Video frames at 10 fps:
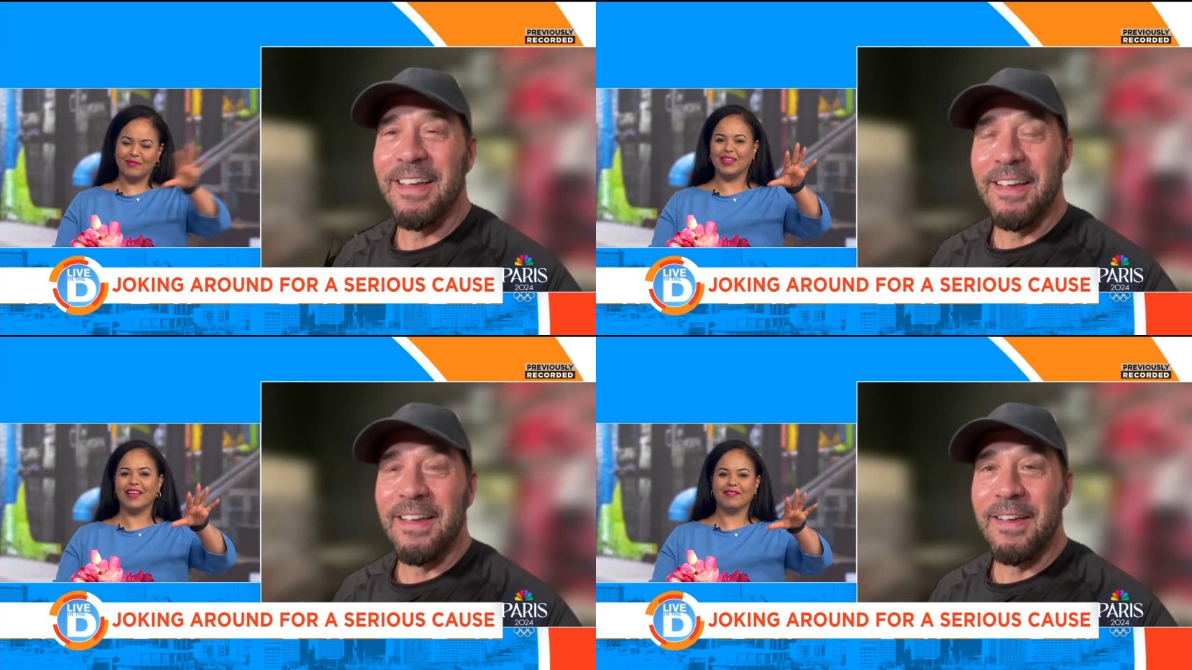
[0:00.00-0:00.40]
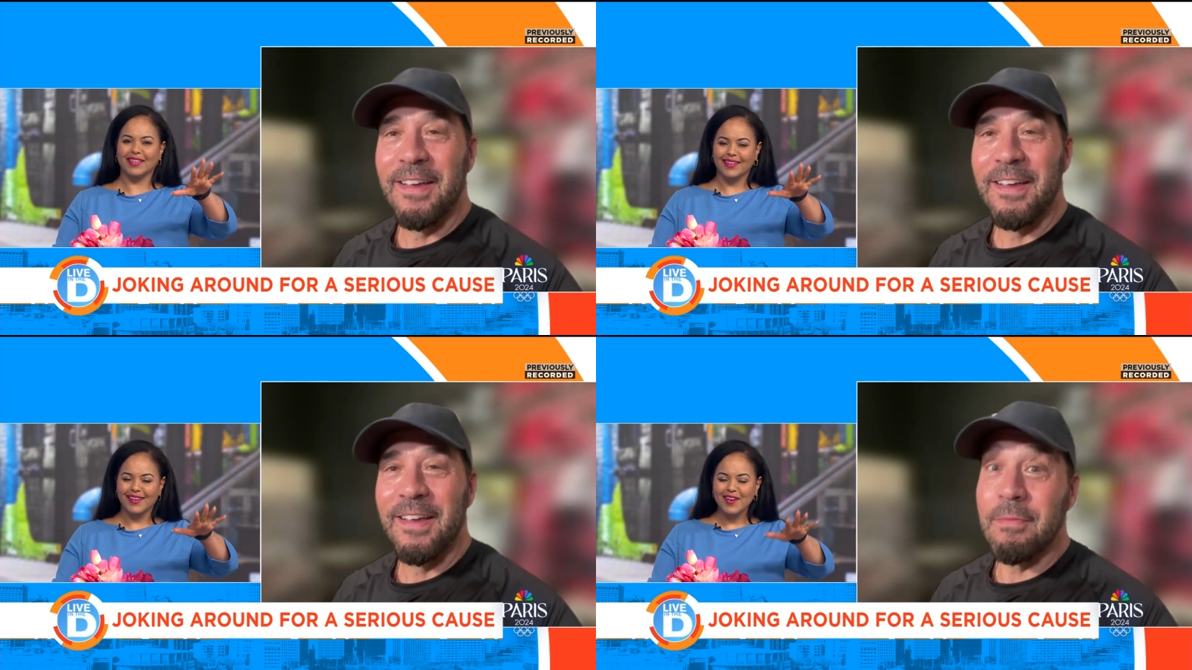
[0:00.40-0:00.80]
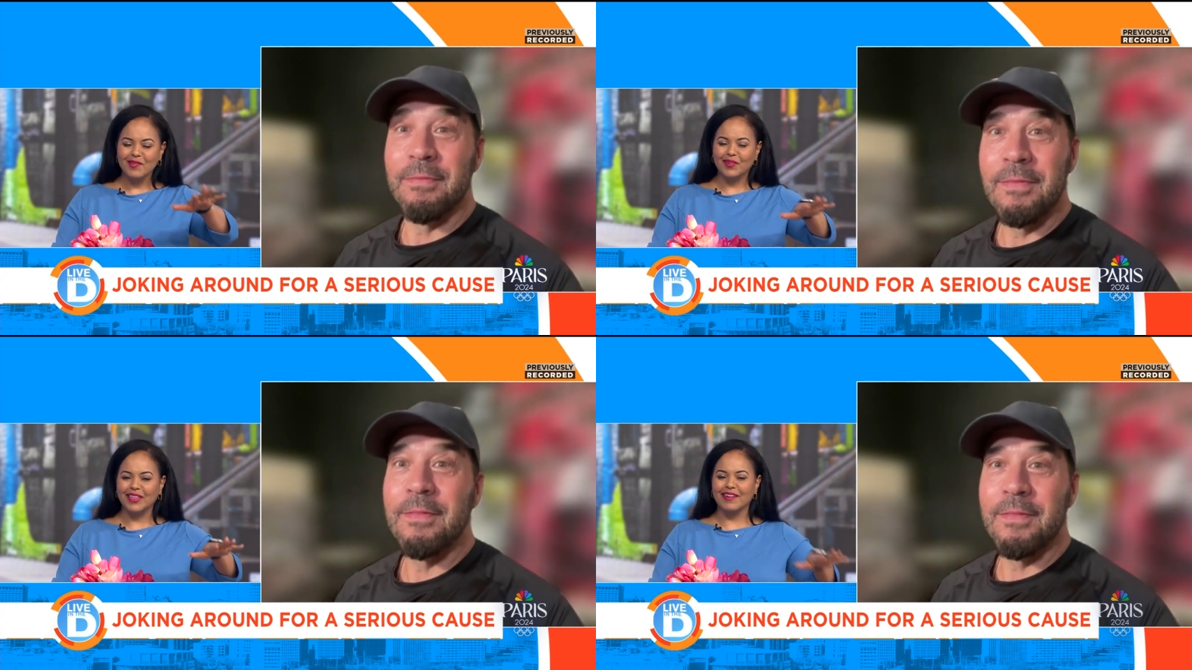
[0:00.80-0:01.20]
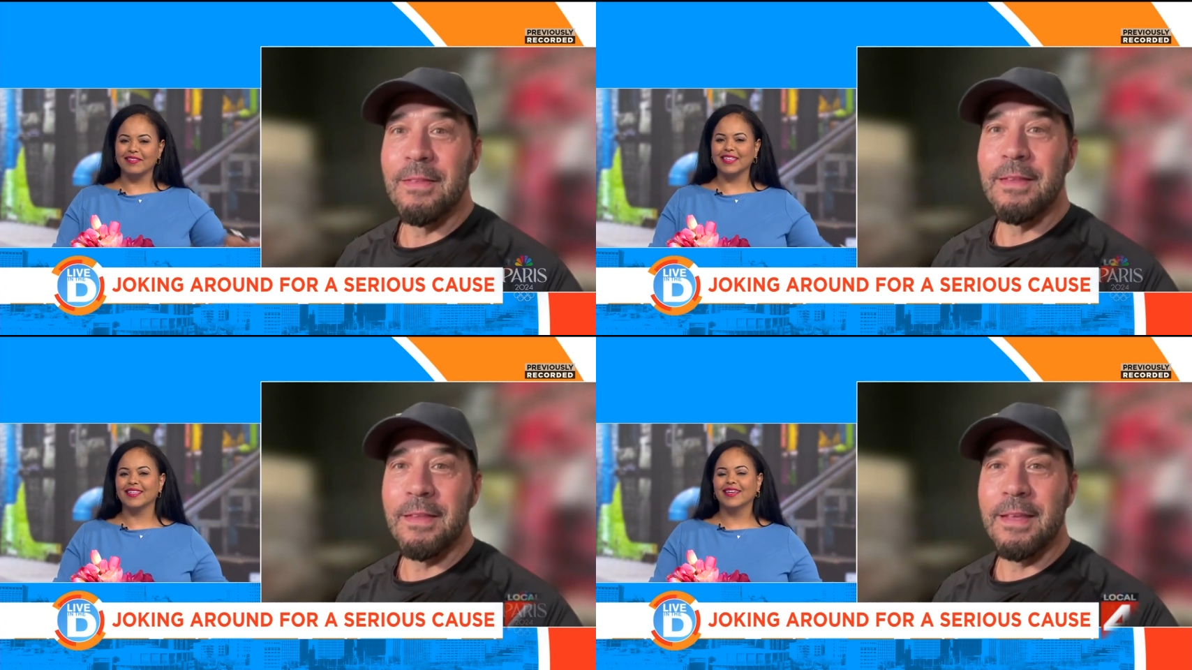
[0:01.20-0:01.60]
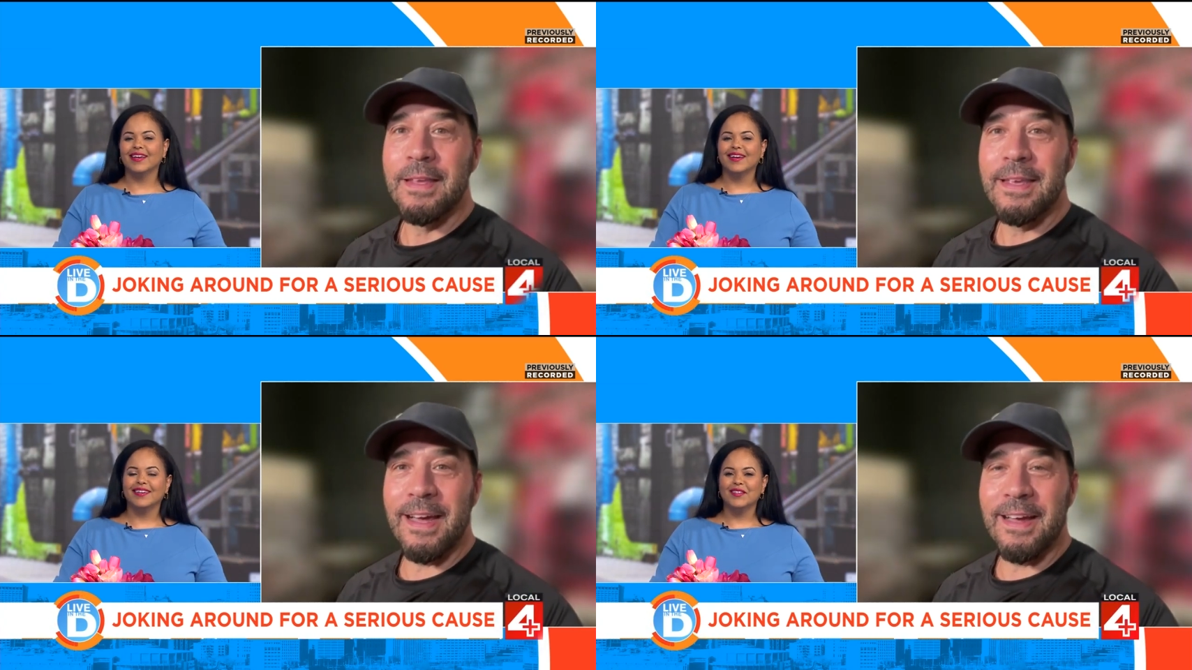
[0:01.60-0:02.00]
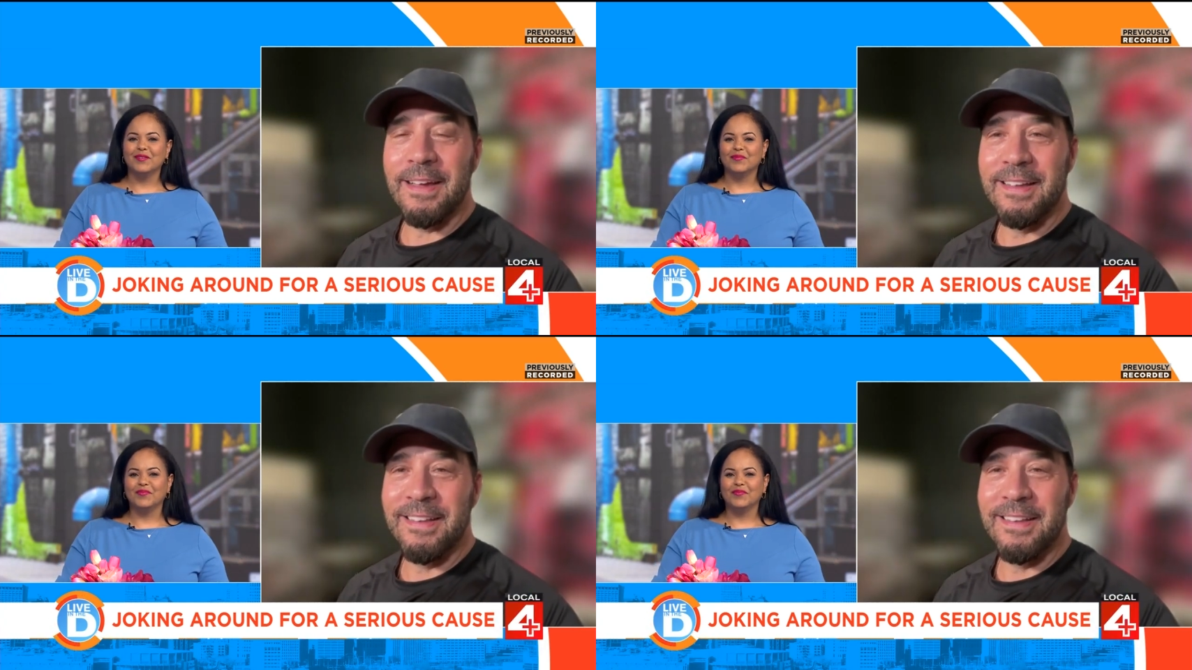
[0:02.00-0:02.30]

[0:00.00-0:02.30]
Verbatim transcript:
Speaker 1: We love it. We love it. Yeah.